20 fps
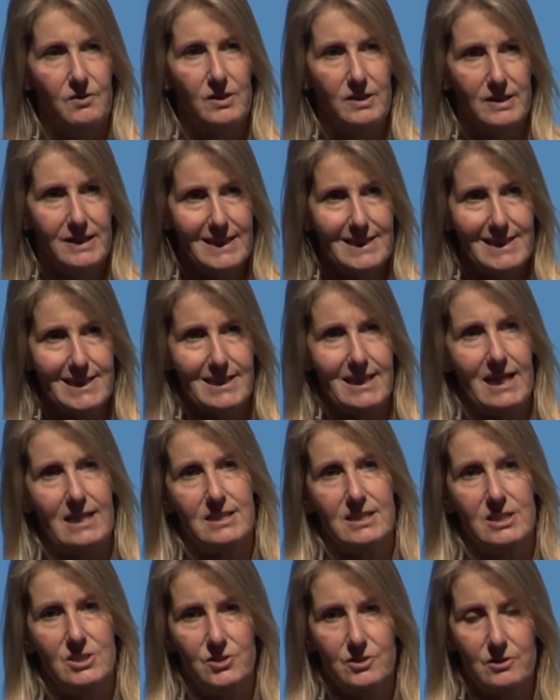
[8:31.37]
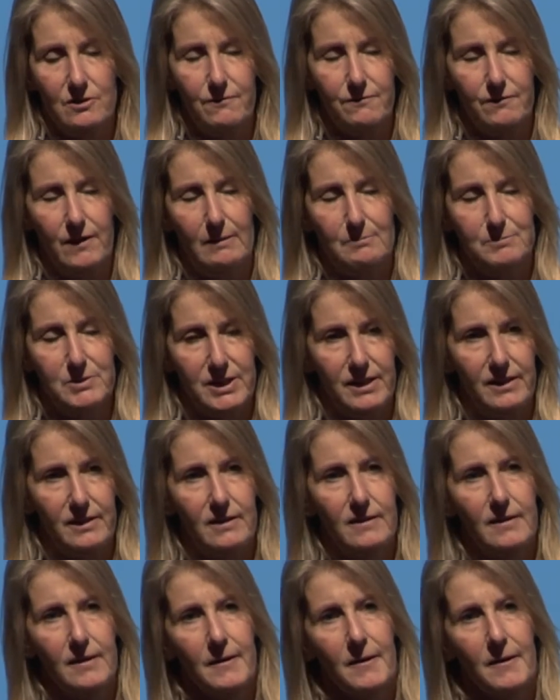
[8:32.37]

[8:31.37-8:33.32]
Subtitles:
knitted that into a fabric.